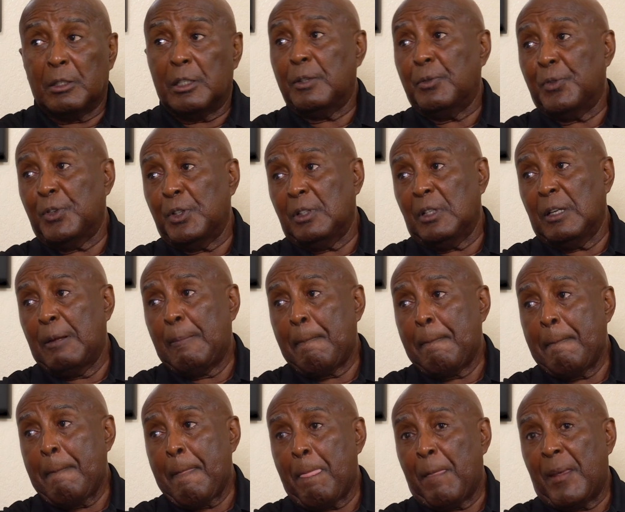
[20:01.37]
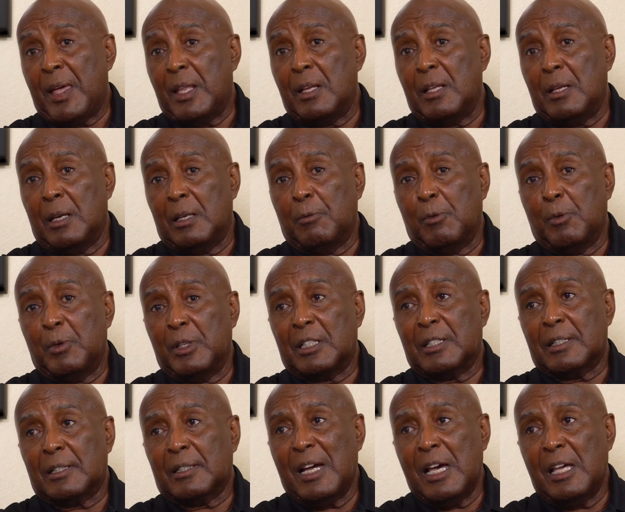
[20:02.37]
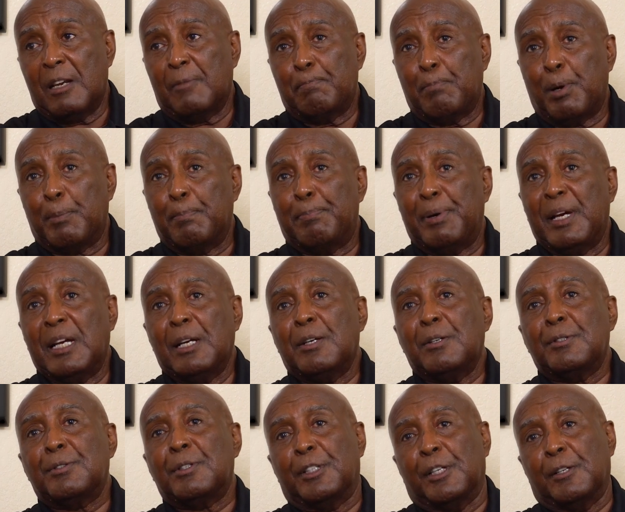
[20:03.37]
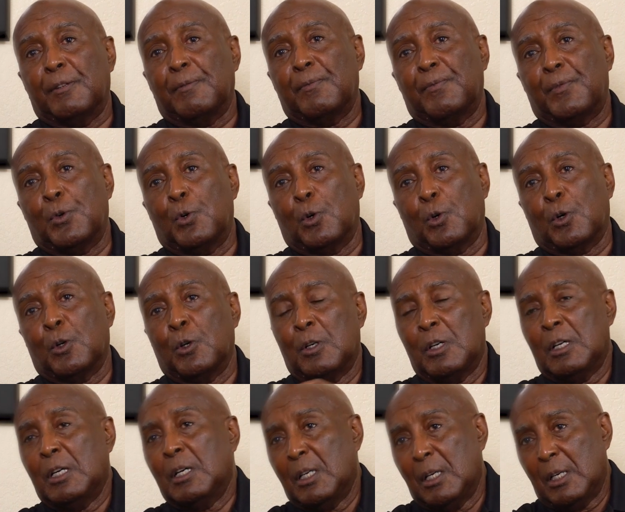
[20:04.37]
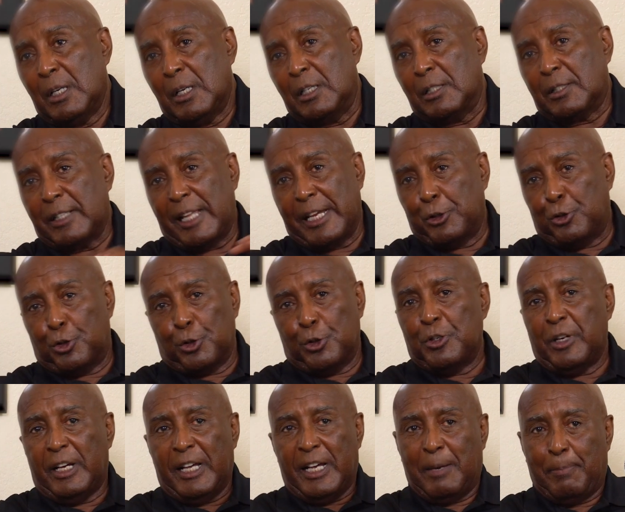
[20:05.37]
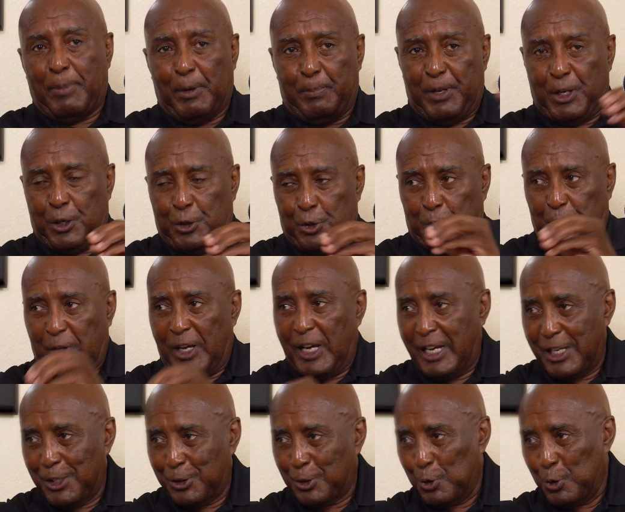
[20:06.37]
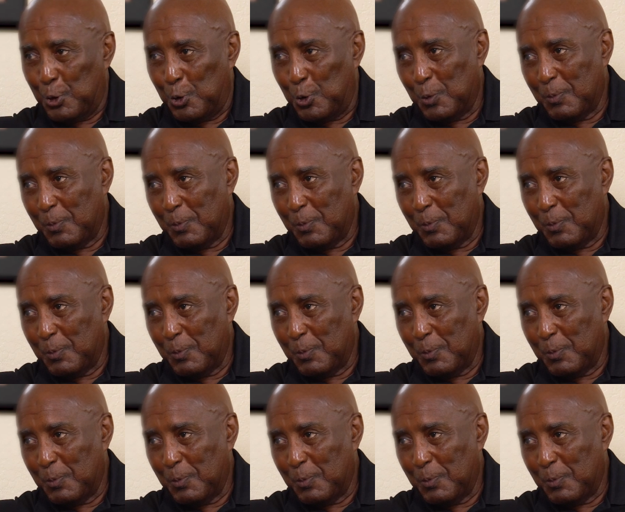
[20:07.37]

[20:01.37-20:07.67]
different, and it kind of prepares them for, it's like junior high prepares you for high school.